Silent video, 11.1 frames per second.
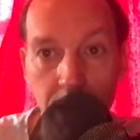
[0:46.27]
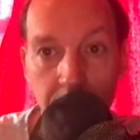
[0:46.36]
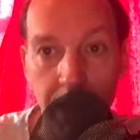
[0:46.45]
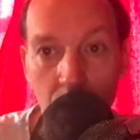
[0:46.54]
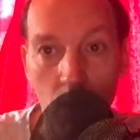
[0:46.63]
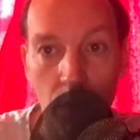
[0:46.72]

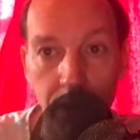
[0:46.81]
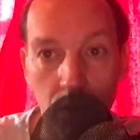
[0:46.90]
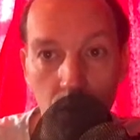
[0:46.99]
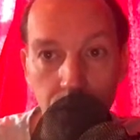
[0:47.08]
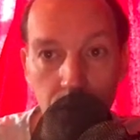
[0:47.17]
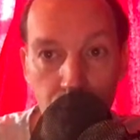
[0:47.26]
now when you
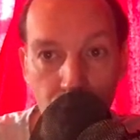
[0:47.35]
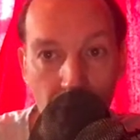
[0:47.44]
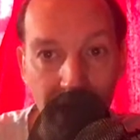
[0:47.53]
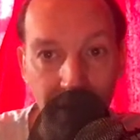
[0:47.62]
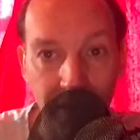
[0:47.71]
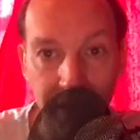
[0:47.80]
go to
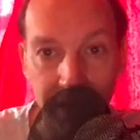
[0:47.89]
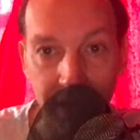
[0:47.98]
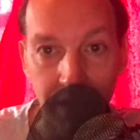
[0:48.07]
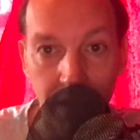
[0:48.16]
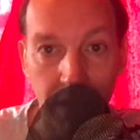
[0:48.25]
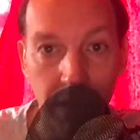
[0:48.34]
privacy
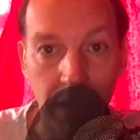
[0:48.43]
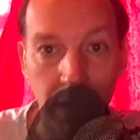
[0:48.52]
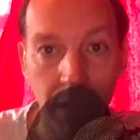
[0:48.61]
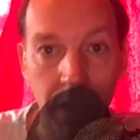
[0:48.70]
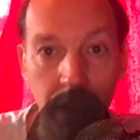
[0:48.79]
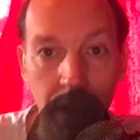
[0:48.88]
here
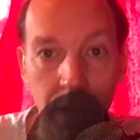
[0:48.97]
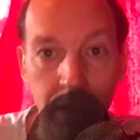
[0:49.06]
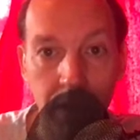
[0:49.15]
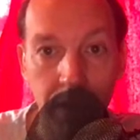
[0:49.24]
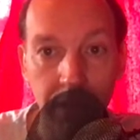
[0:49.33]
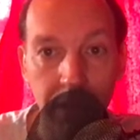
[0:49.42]

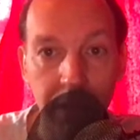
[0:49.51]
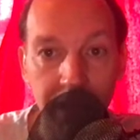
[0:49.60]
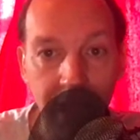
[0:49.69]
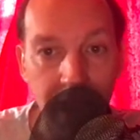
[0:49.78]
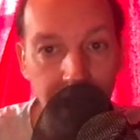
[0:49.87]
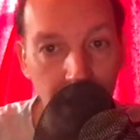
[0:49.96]

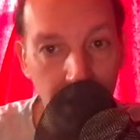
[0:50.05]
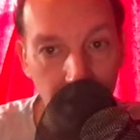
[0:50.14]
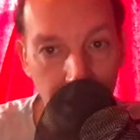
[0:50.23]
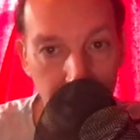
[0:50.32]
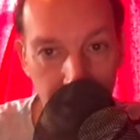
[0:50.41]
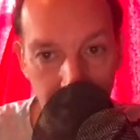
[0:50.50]
delete anything
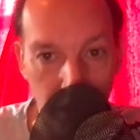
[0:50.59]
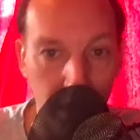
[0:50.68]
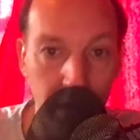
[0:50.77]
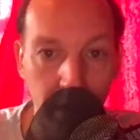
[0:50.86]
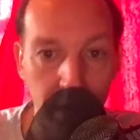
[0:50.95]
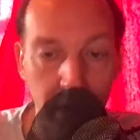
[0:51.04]
that's
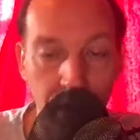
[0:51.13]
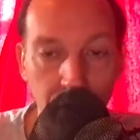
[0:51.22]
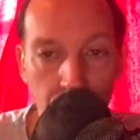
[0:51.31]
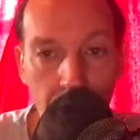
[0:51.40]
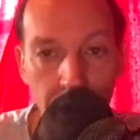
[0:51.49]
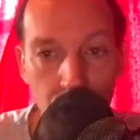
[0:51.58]
there if your
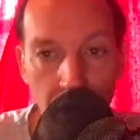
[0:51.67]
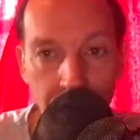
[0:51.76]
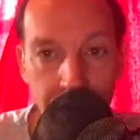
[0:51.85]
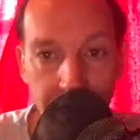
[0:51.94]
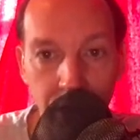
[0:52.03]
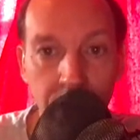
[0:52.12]
hard drive
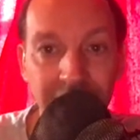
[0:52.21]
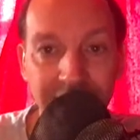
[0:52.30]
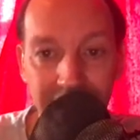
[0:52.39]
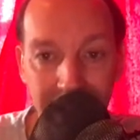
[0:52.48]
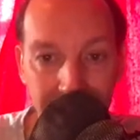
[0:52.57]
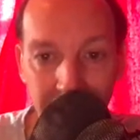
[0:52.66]
is there
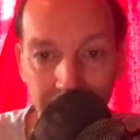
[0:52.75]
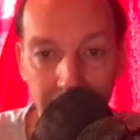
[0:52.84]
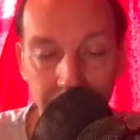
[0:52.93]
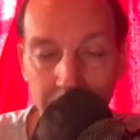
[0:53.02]
delete it